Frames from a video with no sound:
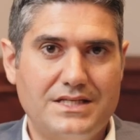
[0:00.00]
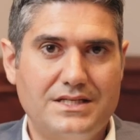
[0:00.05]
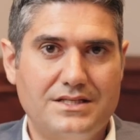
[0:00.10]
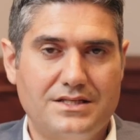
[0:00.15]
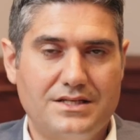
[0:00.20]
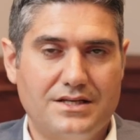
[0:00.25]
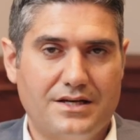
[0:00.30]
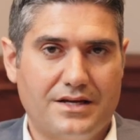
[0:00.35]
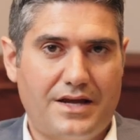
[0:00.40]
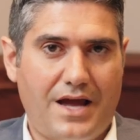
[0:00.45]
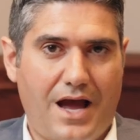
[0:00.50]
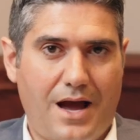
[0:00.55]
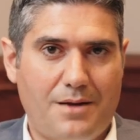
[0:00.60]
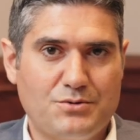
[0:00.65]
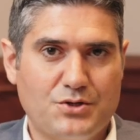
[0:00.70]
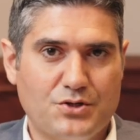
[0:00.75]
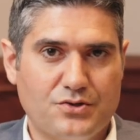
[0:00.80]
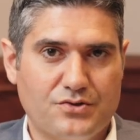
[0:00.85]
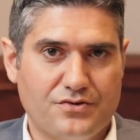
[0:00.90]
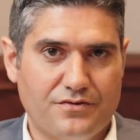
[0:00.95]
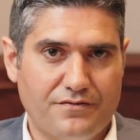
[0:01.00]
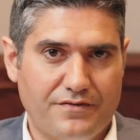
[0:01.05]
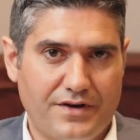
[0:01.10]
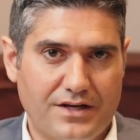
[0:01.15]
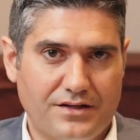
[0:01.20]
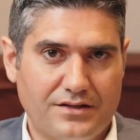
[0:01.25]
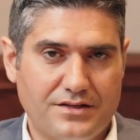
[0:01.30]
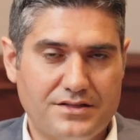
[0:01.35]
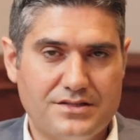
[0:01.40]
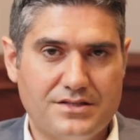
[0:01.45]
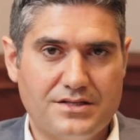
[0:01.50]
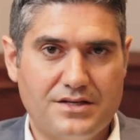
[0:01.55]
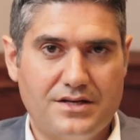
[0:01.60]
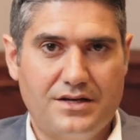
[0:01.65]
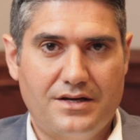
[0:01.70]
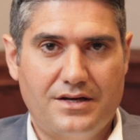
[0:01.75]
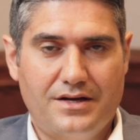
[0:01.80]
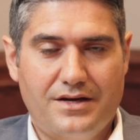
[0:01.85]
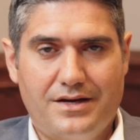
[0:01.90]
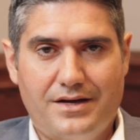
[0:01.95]
easy to capture surveillance.
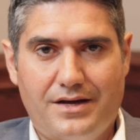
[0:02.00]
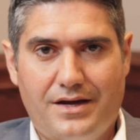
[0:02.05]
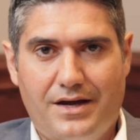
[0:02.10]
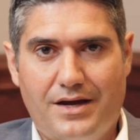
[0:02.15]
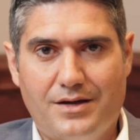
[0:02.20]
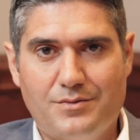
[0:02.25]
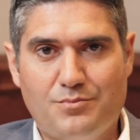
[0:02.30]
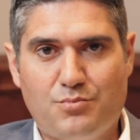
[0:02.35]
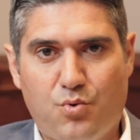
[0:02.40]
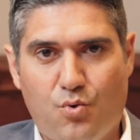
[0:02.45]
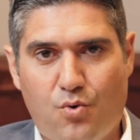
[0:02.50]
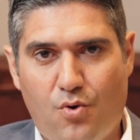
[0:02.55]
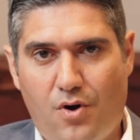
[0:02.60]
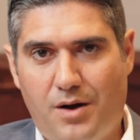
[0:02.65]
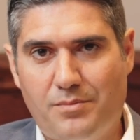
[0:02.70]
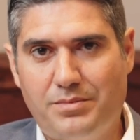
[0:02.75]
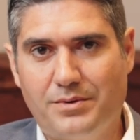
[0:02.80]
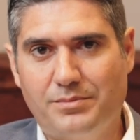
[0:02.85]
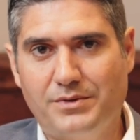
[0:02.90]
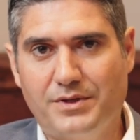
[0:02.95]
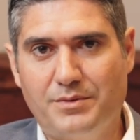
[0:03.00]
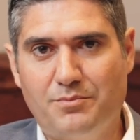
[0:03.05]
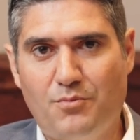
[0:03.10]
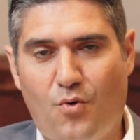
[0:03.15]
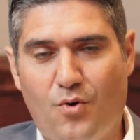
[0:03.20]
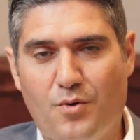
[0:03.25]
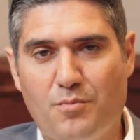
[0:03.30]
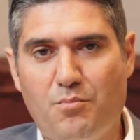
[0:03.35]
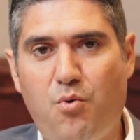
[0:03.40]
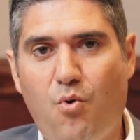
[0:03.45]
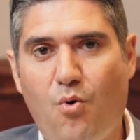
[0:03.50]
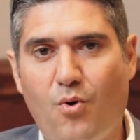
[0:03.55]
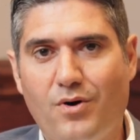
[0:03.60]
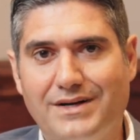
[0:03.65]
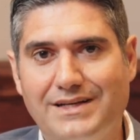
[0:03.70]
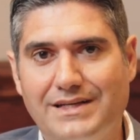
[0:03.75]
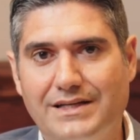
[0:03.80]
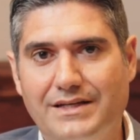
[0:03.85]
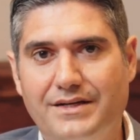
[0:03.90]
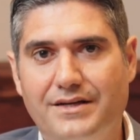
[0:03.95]
And probably more
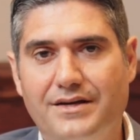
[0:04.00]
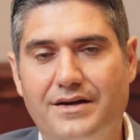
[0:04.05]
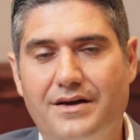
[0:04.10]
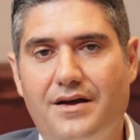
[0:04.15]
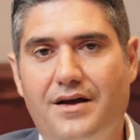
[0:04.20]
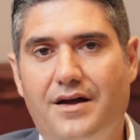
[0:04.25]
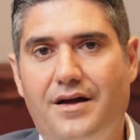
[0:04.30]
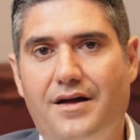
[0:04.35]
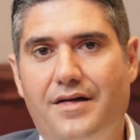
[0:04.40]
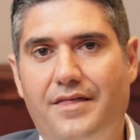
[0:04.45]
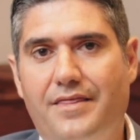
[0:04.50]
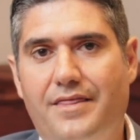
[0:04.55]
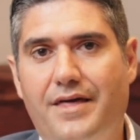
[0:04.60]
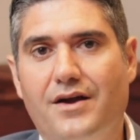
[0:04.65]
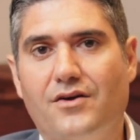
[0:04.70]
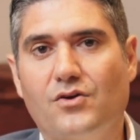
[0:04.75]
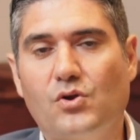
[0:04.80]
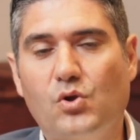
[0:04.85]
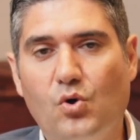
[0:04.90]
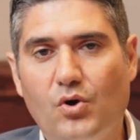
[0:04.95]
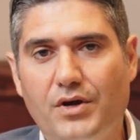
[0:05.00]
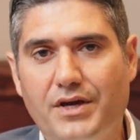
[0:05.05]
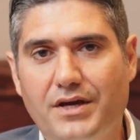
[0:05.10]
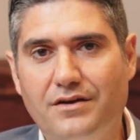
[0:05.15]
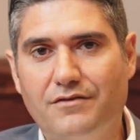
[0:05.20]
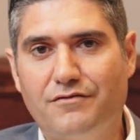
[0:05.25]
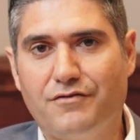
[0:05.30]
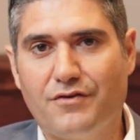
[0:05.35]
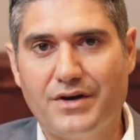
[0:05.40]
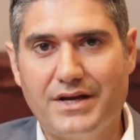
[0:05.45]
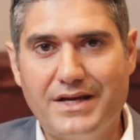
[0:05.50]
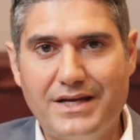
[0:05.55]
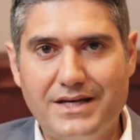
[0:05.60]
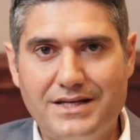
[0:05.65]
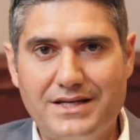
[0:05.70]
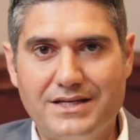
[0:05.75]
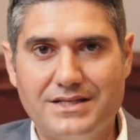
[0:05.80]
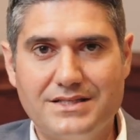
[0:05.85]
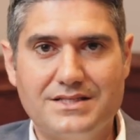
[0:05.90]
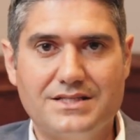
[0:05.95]
importantly, they are looking for
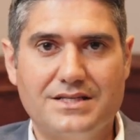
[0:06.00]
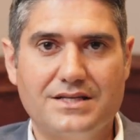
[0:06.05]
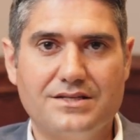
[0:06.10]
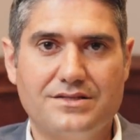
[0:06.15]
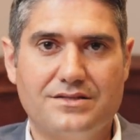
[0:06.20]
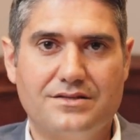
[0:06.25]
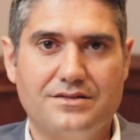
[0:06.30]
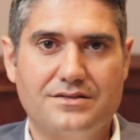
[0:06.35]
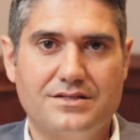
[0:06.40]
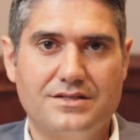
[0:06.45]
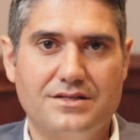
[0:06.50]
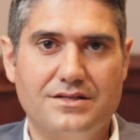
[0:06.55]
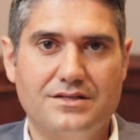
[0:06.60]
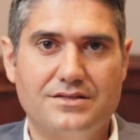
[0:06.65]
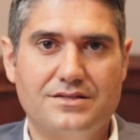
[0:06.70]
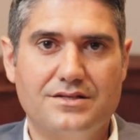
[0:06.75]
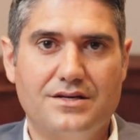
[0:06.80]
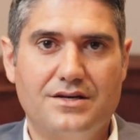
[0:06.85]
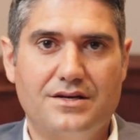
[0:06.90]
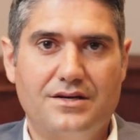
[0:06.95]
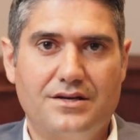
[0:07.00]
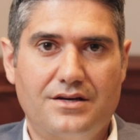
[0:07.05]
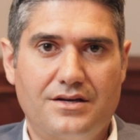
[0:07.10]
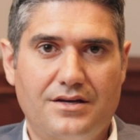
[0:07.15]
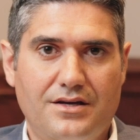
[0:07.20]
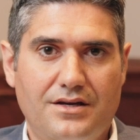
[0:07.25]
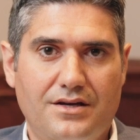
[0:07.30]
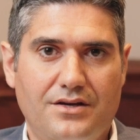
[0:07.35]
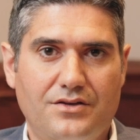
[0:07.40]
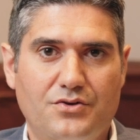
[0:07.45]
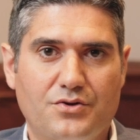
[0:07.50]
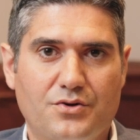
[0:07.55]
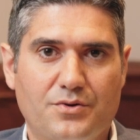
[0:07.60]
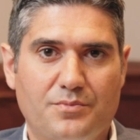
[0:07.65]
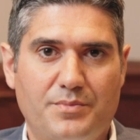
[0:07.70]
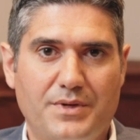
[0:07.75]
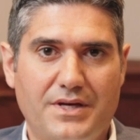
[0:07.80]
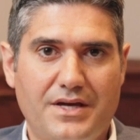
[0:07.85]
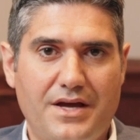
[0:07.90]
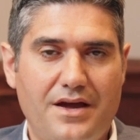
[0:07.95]
inconsistencies in
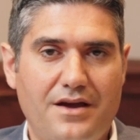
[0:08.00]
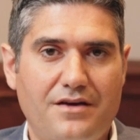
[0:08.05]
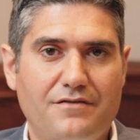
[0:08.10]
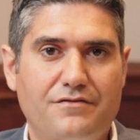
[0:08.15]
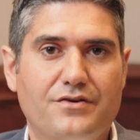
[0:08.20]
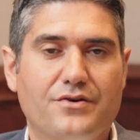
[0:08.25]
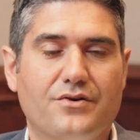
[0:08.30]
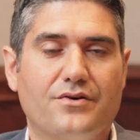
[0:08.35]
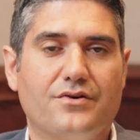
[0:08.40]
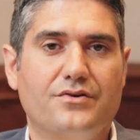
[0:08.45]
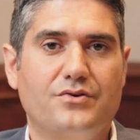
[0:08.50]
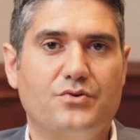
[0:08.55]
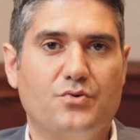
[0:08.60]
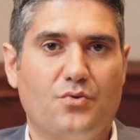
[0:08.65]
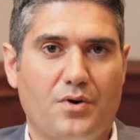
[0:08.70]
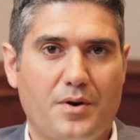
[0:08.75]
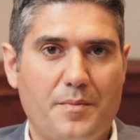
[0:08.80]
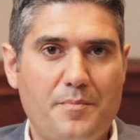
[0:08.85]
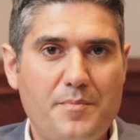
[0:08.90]
your behavior, your